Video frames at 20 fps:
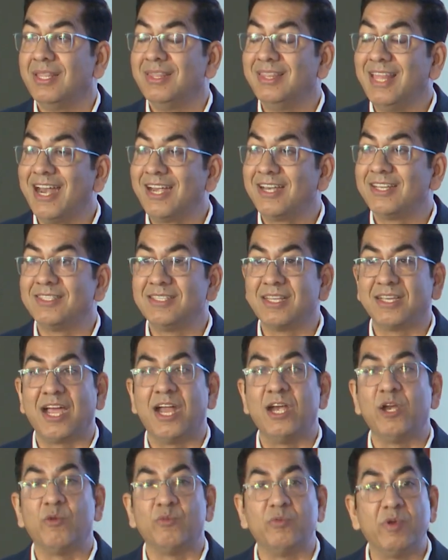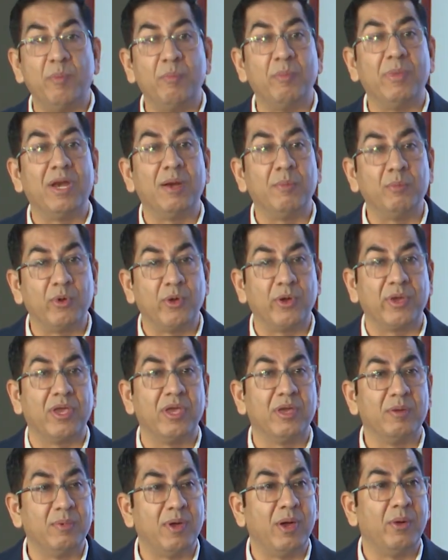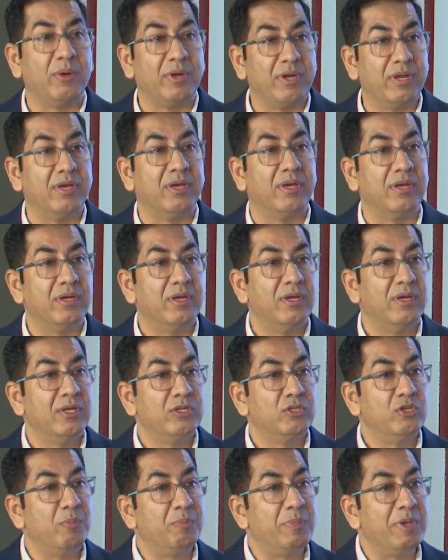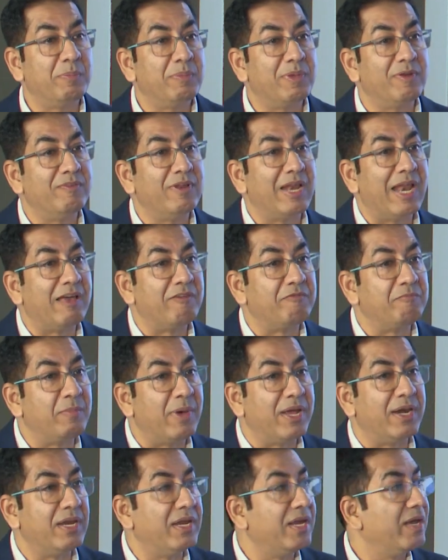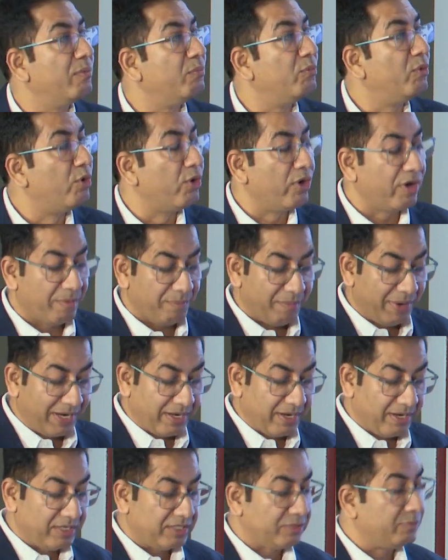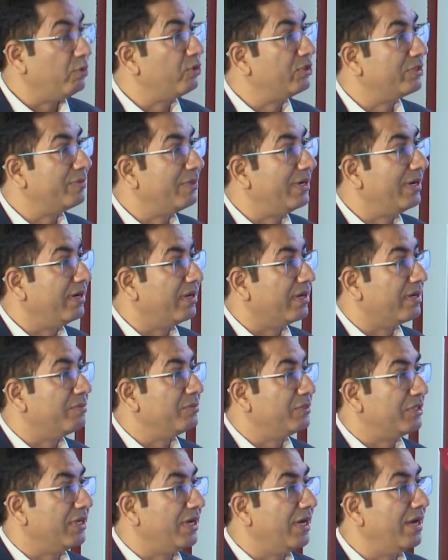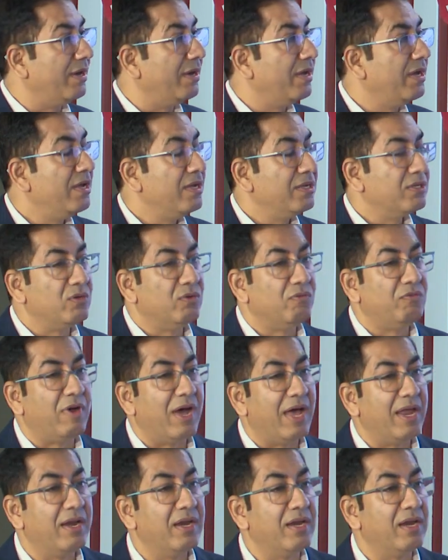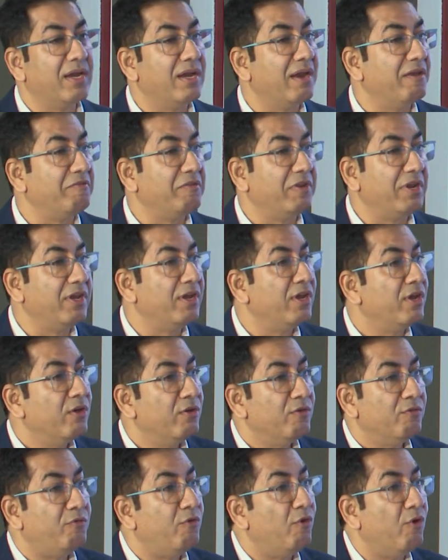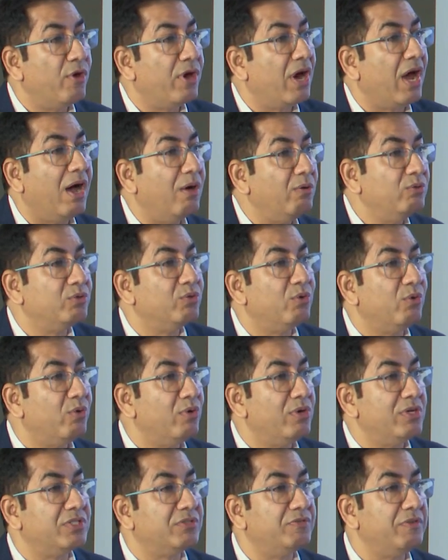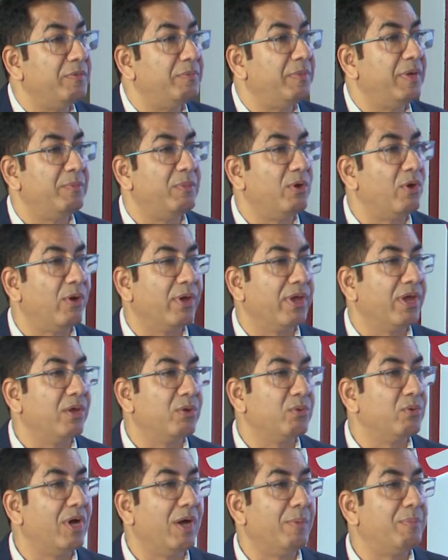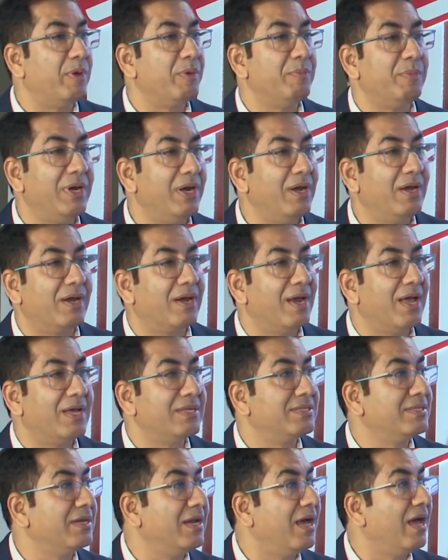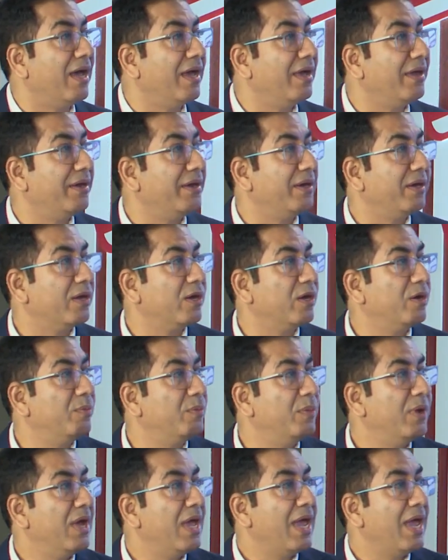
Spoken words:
That is the kind of number I'm talking about here. So people will have money and more and better disposable incomes here. So 1 in every 4 households will be belonging to upper middle class and a higher income.